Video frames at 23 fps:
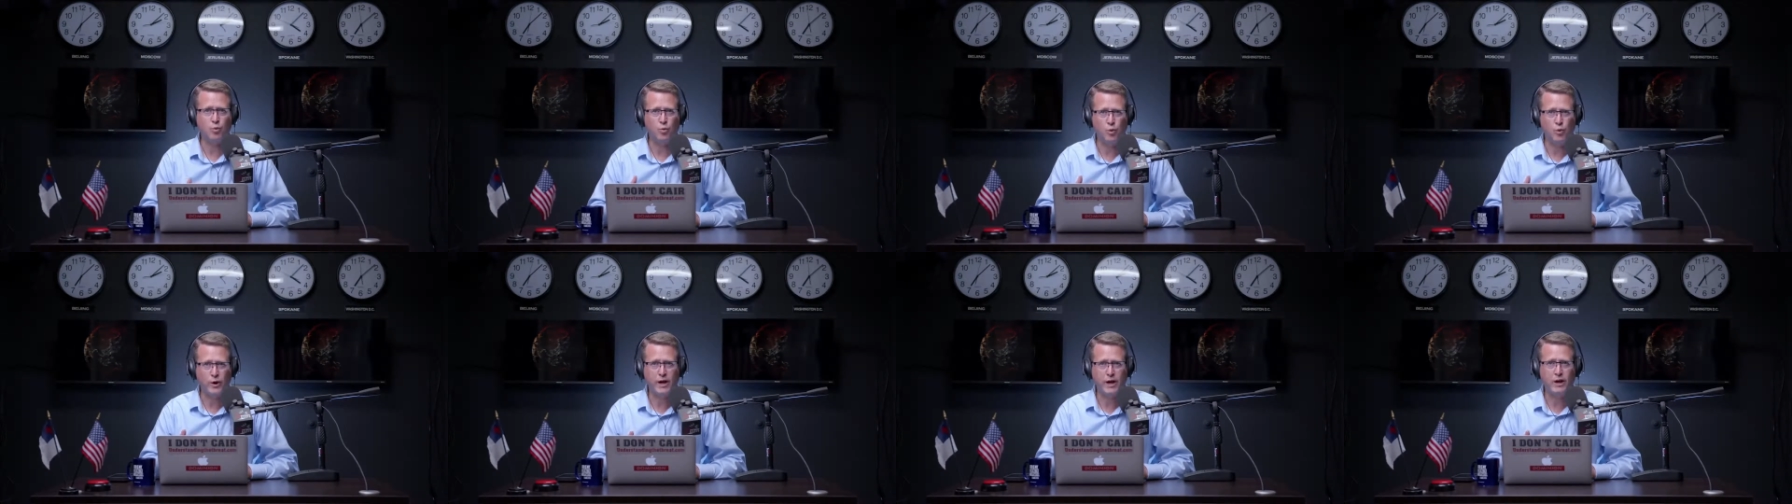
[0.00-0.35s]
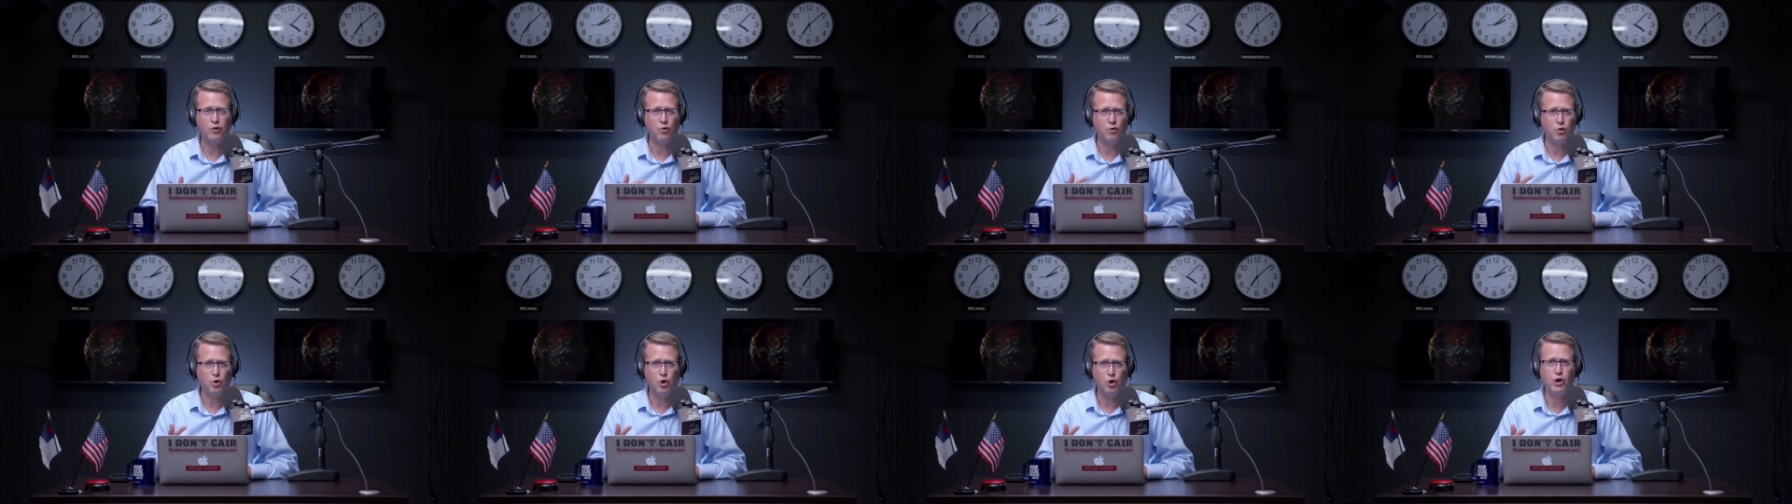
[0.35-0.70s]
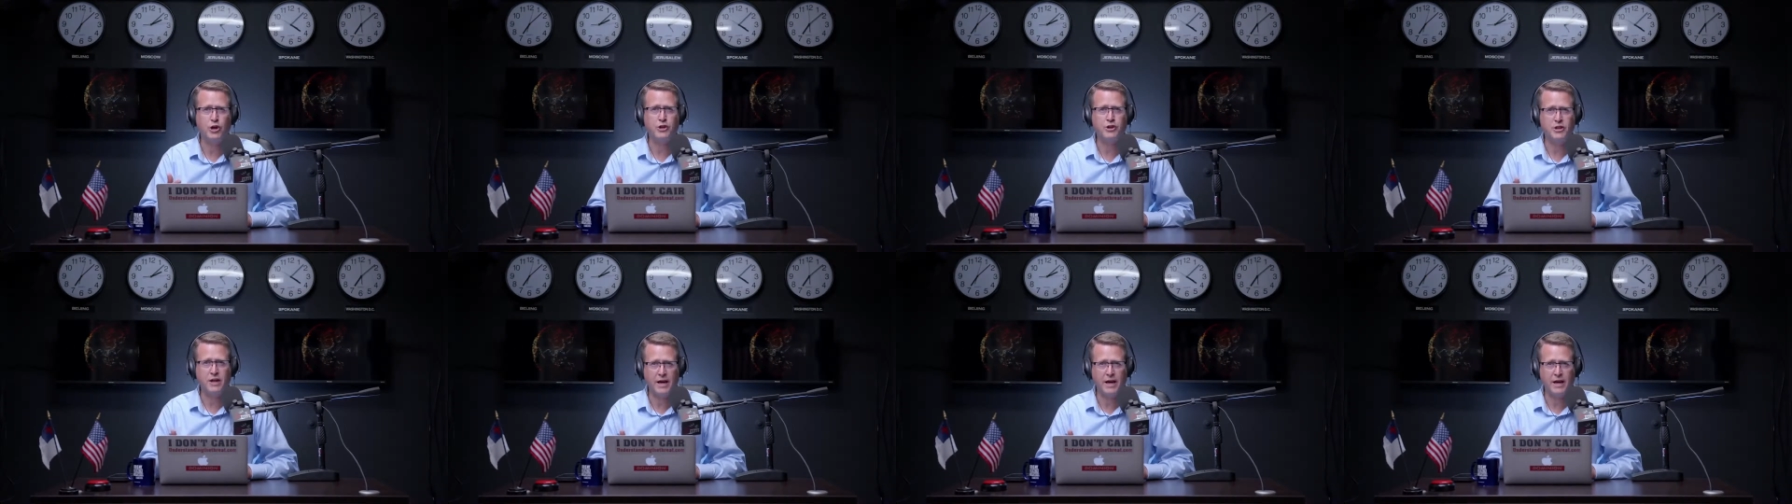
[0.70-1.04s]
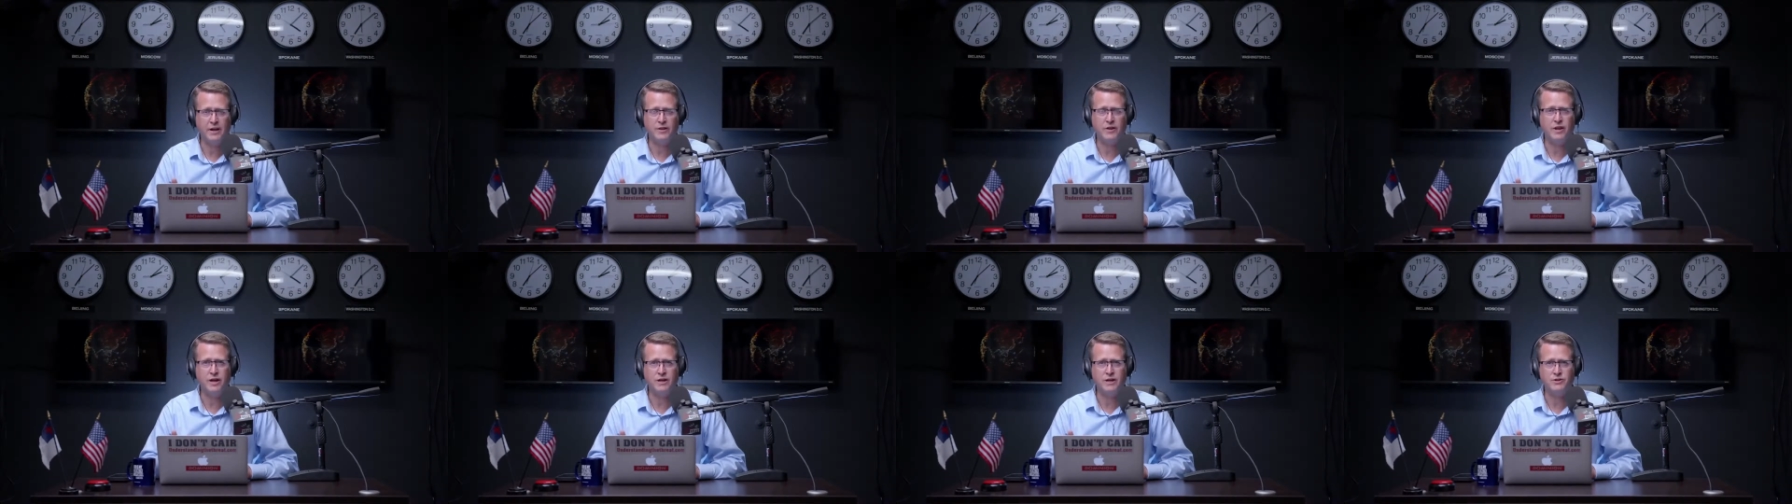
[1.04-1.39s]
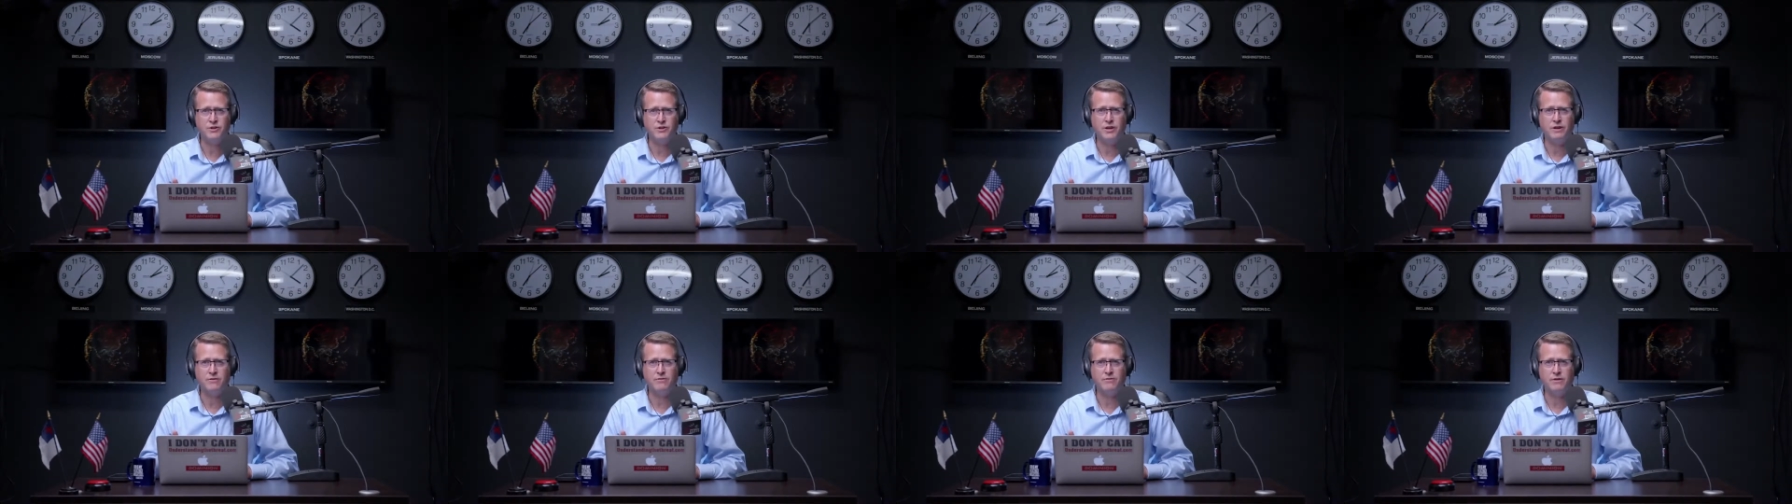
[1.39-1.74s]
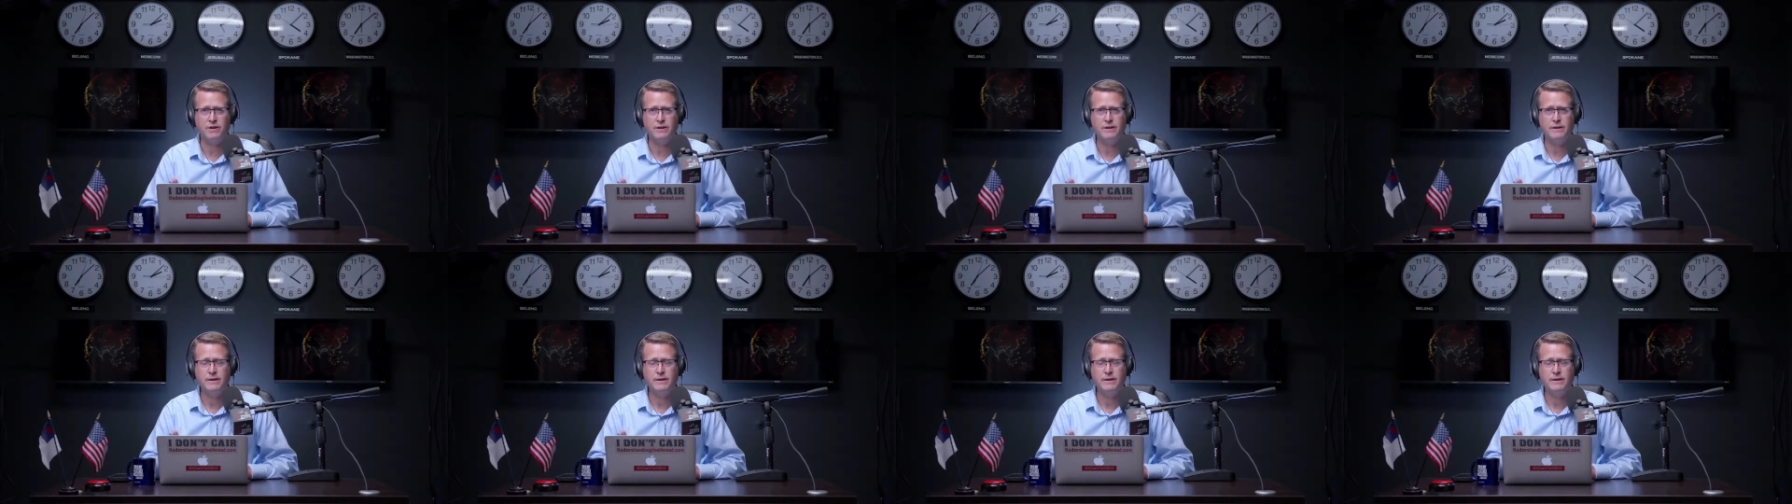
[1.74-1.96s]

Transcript: read or look at the headlines of.